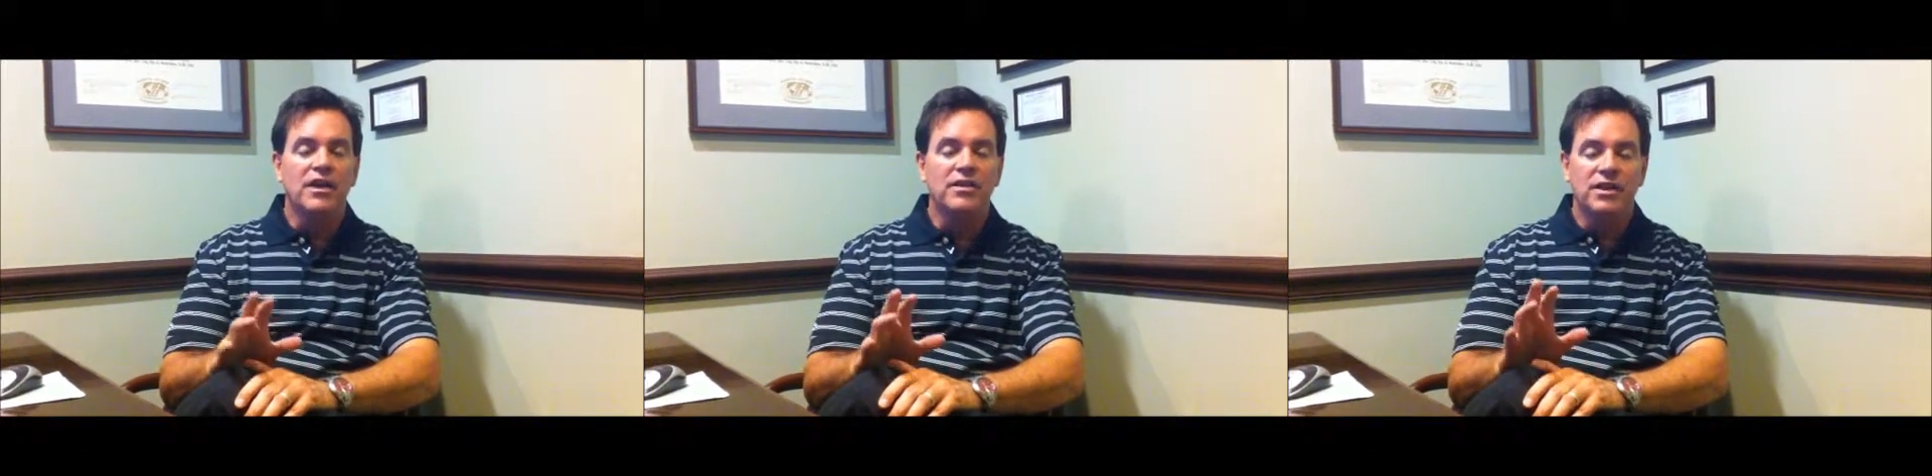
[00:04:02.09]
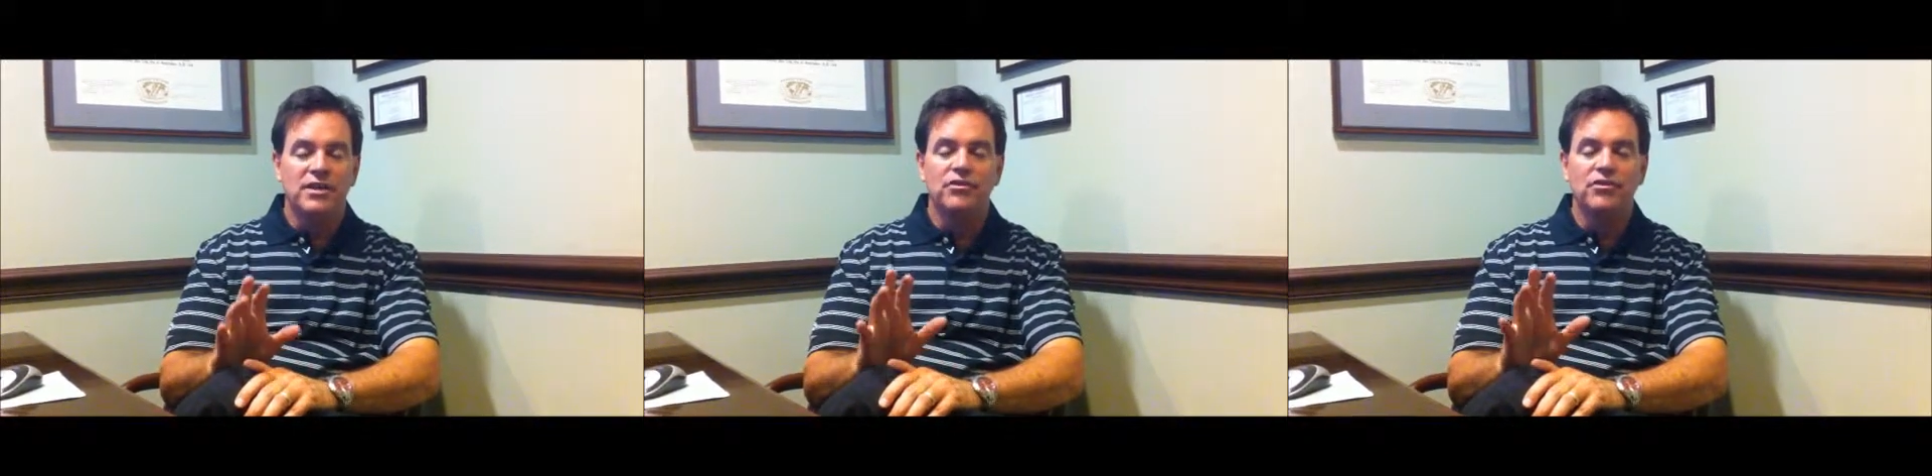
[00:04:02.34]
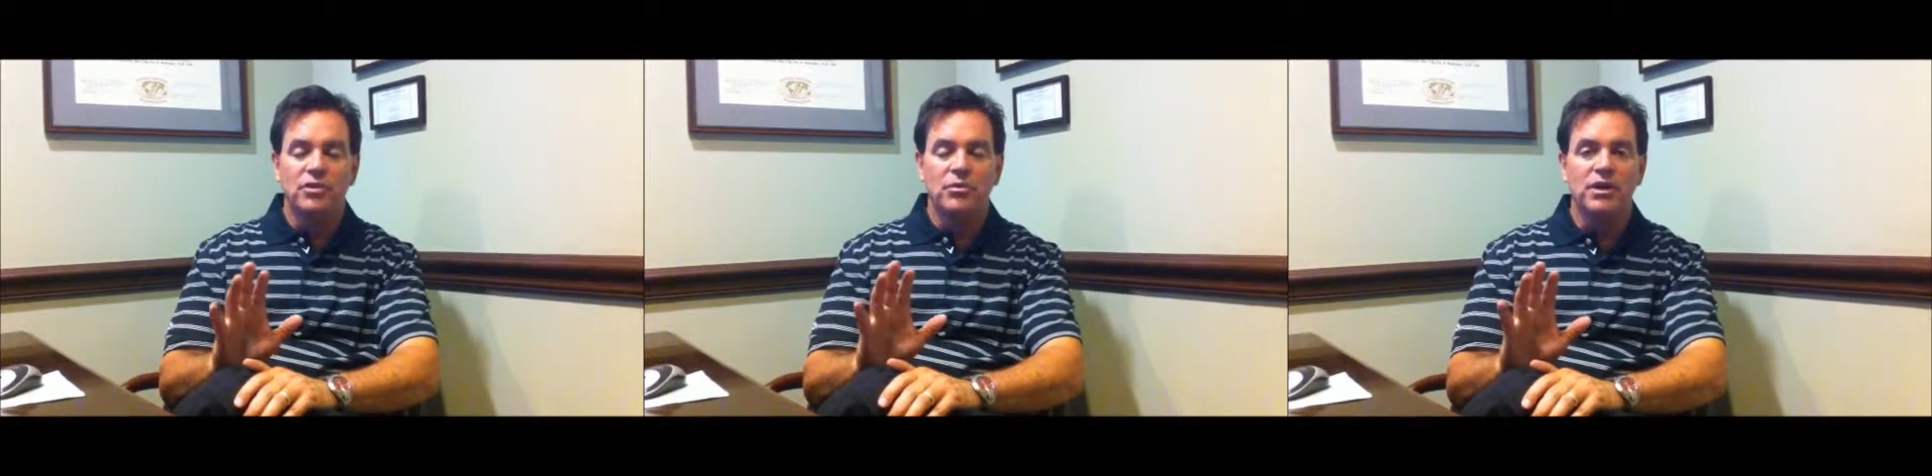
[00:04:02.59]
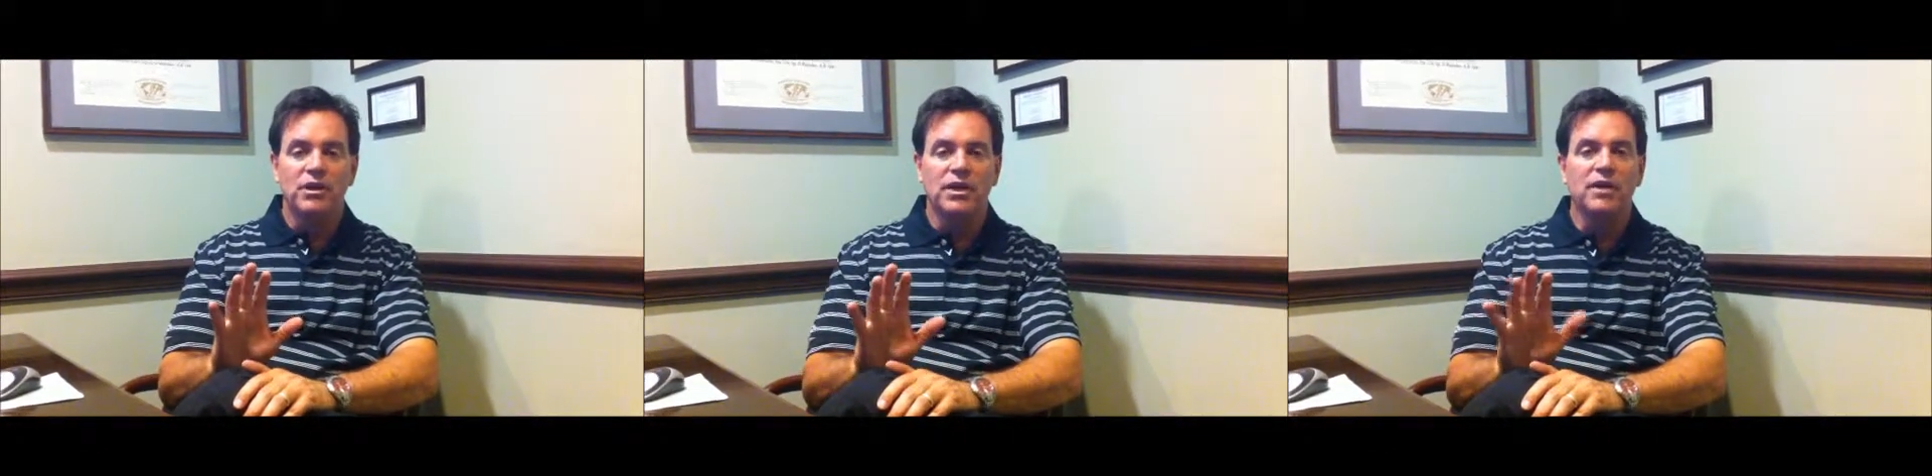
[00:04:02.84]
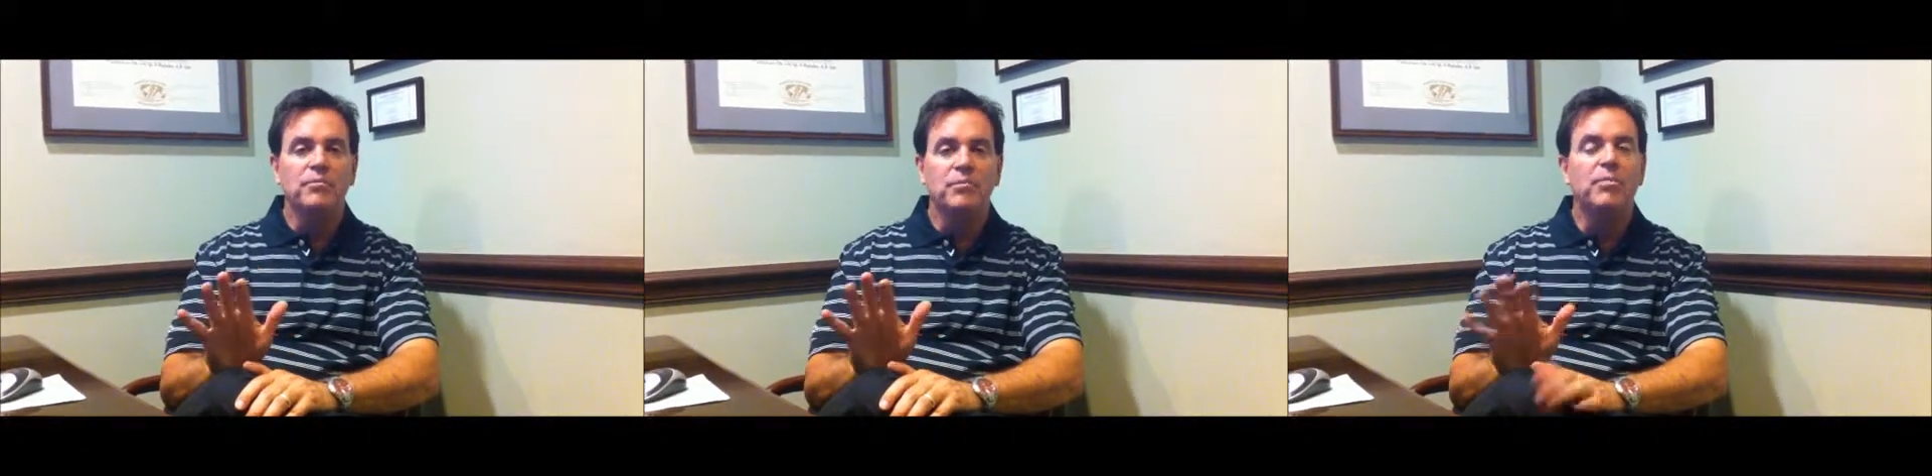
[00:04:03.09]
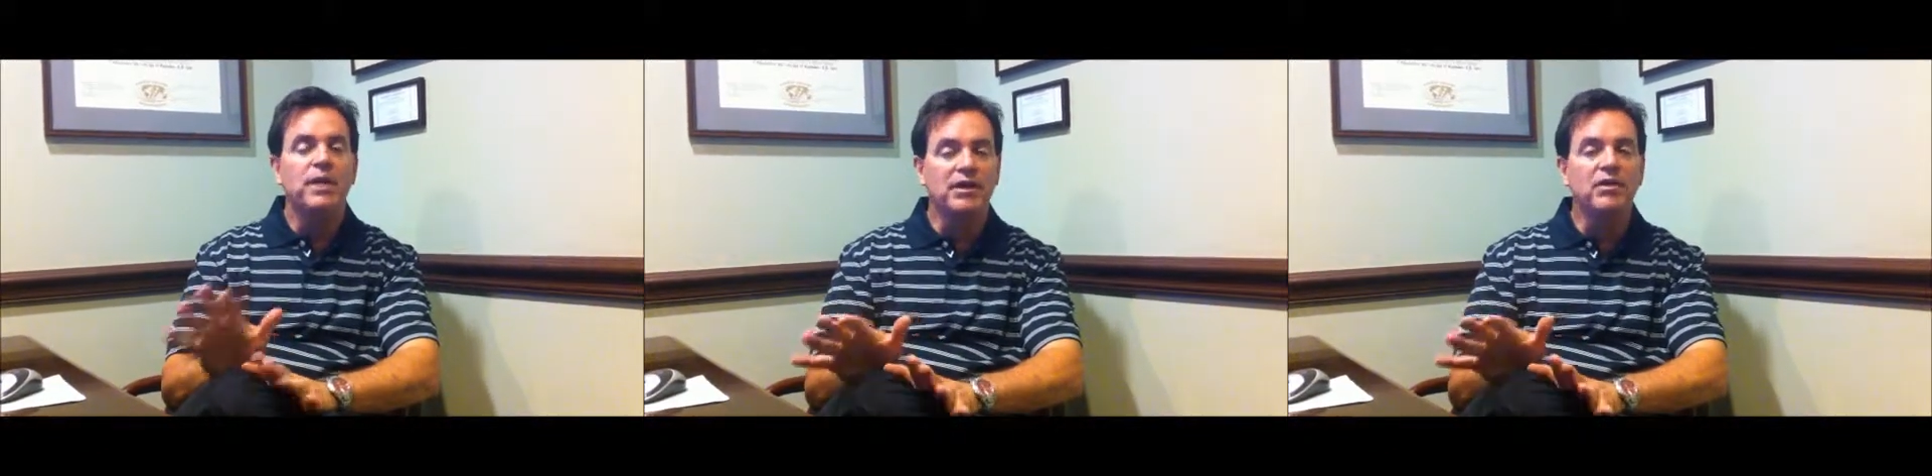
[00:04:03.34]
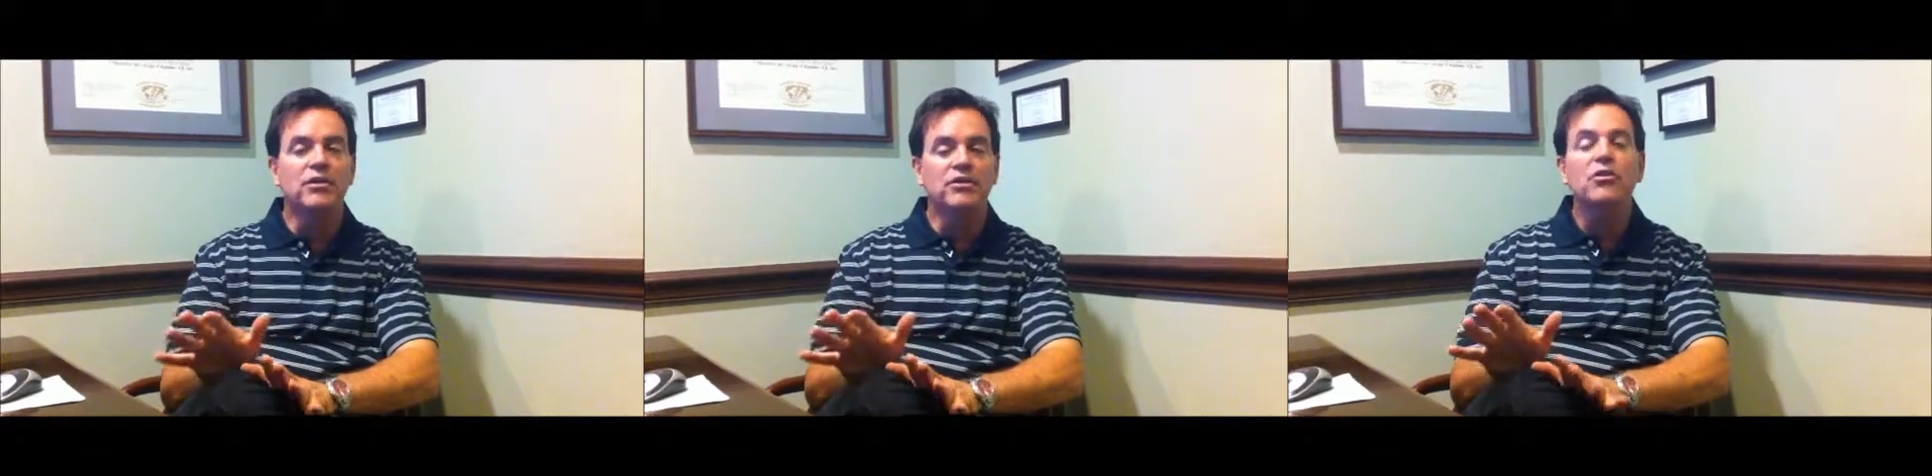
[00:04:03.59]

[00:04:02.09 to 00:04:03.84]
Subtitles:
And then so you want to get better